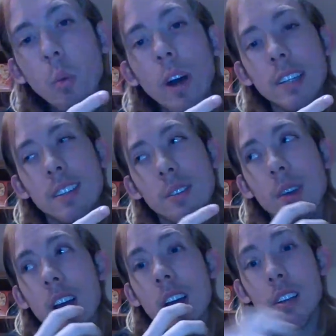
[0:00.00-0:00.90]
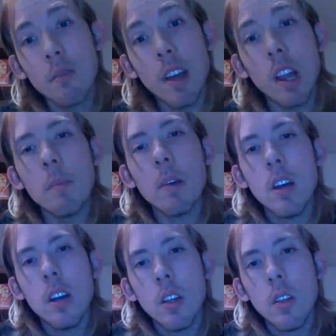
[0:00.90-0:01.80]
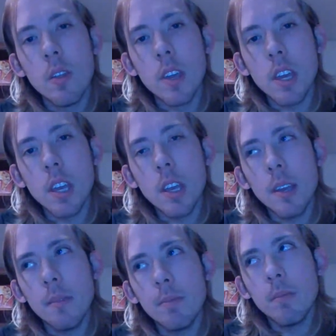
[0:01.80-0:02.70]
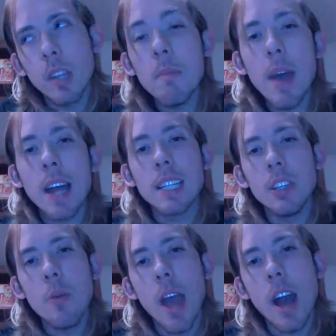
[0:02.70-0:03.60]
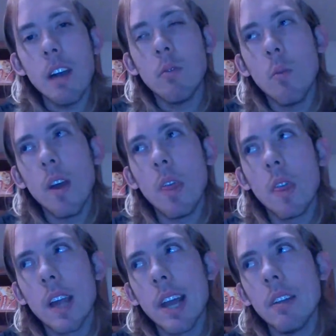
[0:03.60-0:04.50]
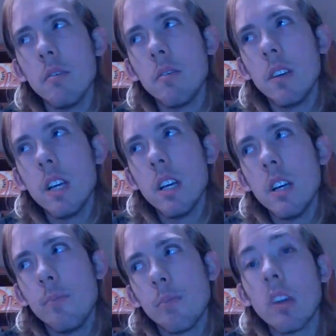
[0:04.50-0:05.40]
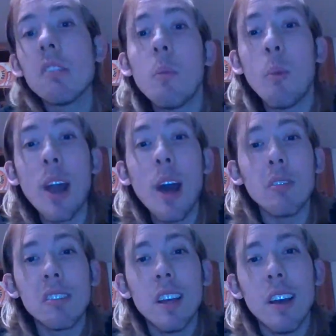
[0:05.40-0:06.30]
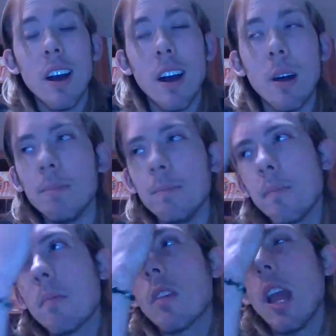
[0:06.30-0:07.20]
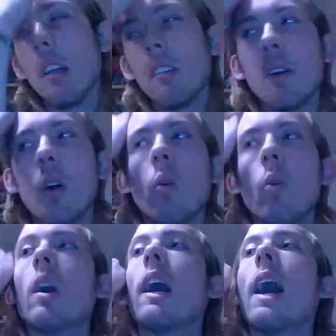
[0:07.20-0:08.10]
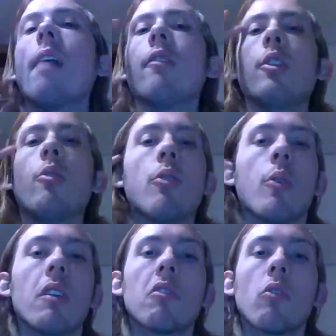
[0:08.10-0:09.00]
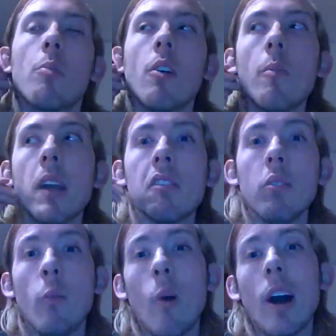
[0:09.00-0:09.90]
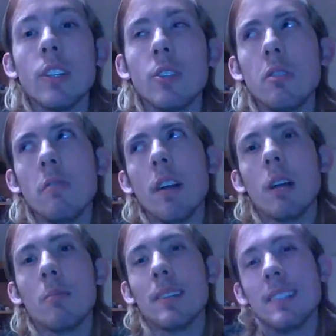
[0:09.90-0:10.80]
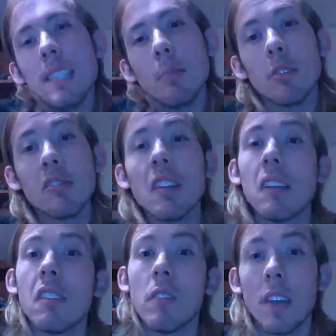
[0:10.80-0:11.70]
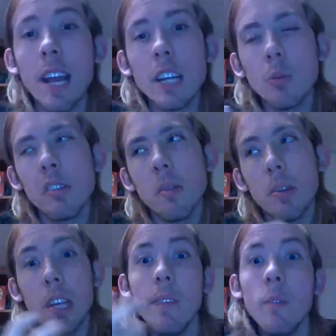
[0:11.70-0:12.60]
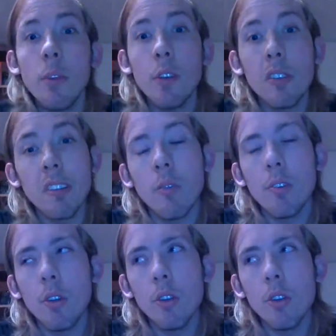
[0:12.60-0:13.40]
want to develop the impact that you have with kind of someone else. And so having North Node in Scorpio makes you want to develop a deeper sense of connection with somebody, even with yourself.